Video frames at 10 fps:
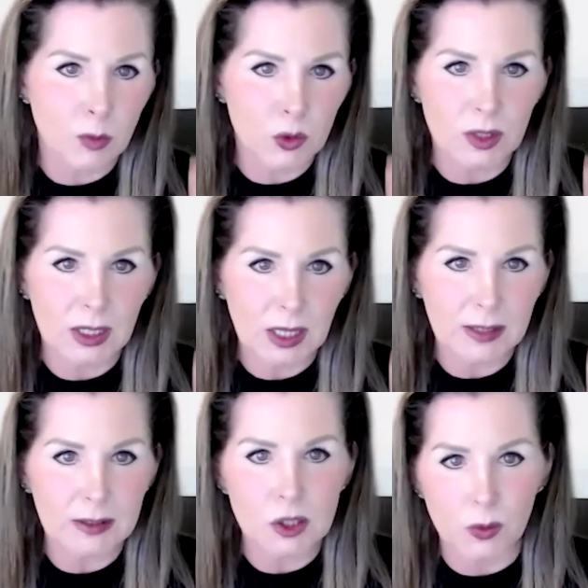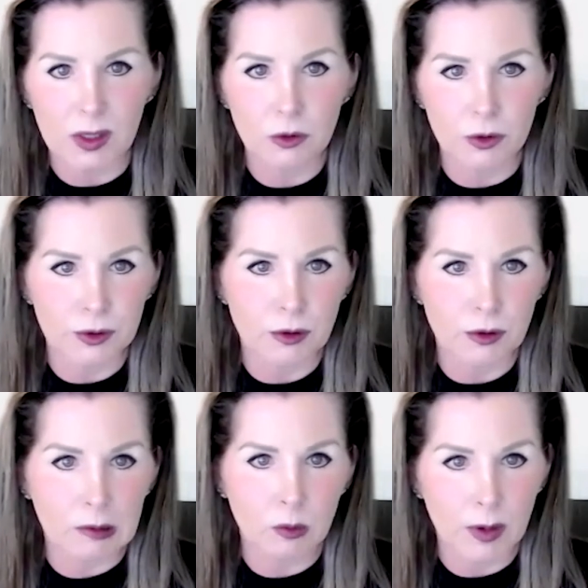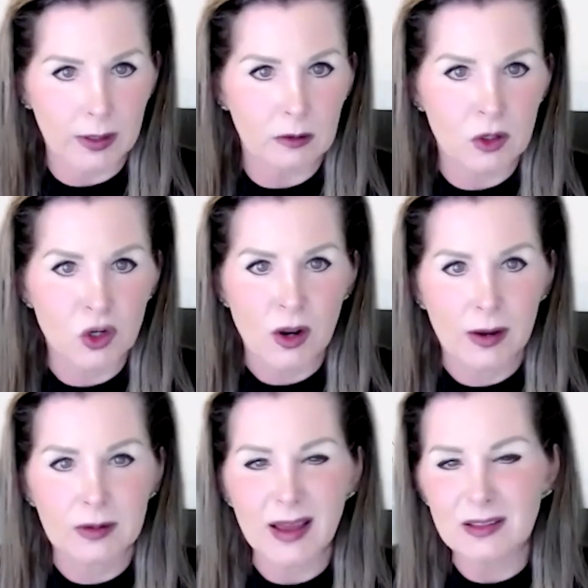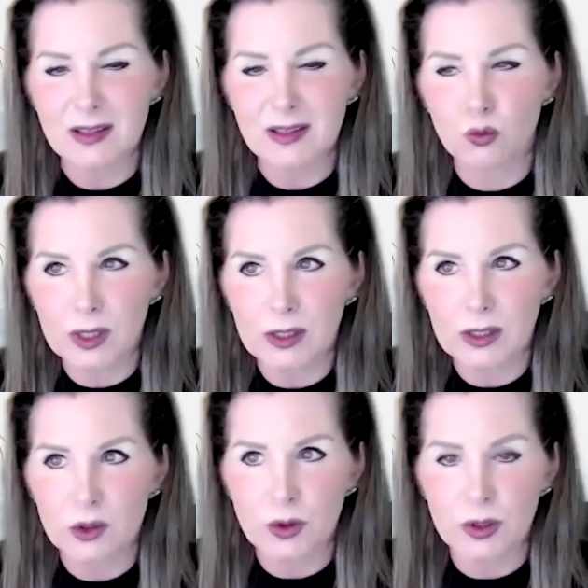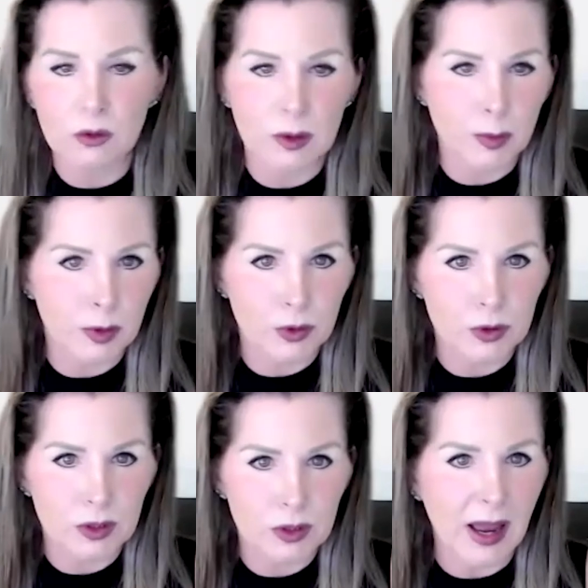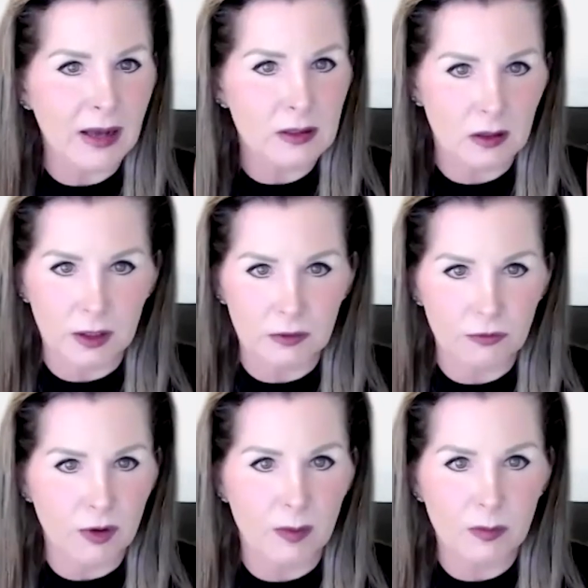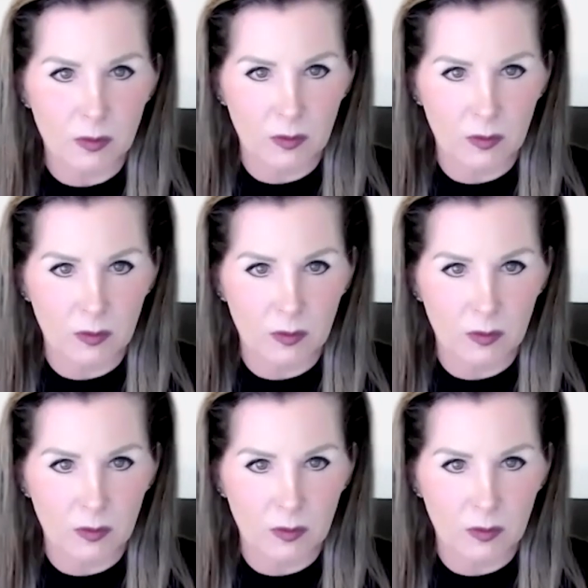mostly light sweet crude oil, right? And that's really, you can only produce gasoline from